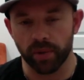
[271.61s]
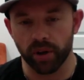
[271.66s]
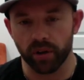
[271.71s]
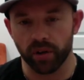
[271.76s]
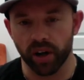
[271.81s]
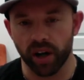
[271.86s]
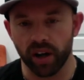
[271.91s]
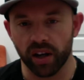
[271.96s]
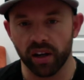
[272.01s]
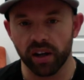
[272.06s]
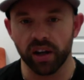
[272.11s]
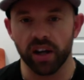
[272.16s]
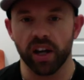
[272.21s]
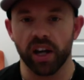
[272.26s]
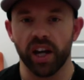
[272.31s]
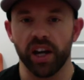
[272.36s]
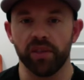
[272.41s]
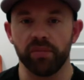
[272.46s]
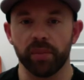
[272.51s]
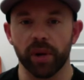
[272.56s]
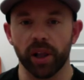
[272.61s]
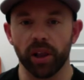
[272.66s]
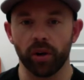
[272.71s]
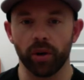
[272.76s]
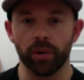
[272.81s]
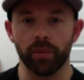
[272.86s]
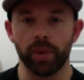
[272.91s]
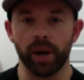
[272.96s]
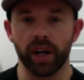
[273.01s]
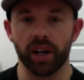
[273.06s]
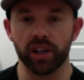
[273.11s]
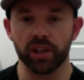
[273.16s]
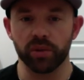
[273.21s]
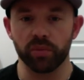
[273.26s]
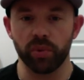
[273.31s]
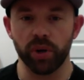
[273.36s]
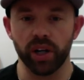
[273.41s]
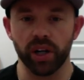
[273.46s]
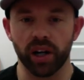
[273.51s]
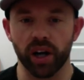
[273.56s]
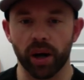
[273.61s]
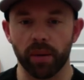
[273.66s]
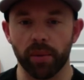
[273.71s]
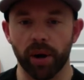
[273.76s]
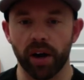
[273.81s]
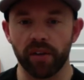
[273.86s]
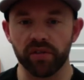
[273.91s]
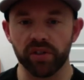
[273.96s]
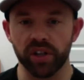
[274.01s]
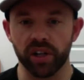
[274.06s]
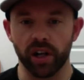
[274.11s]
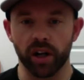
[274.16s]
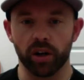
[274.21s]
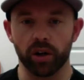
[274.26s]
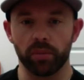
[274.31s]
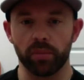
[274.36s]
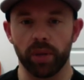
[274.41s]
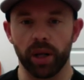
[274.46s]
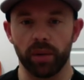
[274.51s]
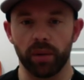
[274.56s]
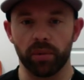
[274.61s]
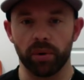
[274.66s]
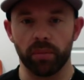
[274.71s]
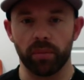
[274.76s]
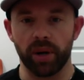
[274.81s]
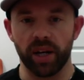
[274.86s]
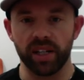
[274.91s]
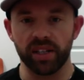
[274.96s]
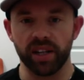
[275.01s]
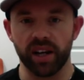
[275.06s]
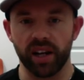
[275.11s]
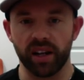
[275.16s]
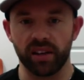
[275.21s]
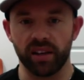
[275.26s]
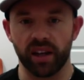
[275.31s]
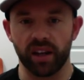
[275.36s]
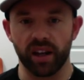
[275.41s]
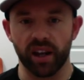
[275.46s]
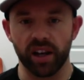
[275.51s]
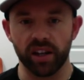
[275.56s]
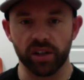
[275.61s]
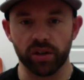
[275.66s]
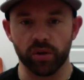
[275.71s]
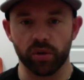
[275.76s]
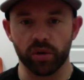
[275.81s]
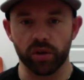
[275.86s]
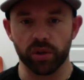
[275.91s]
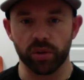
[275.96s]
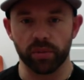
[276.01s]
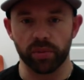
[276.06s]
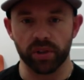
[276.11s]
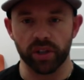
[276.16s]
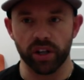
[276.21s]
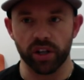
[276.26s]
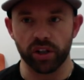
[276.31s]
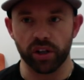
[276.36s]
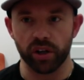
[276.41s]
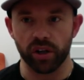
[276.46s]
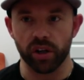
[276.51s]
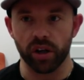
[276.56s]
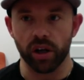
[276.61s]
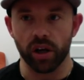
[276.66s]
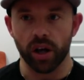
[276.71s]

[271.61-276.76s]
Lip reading: Okay, if my lower back is weak, I'm obviously not going to be able to maintain that nice torso position.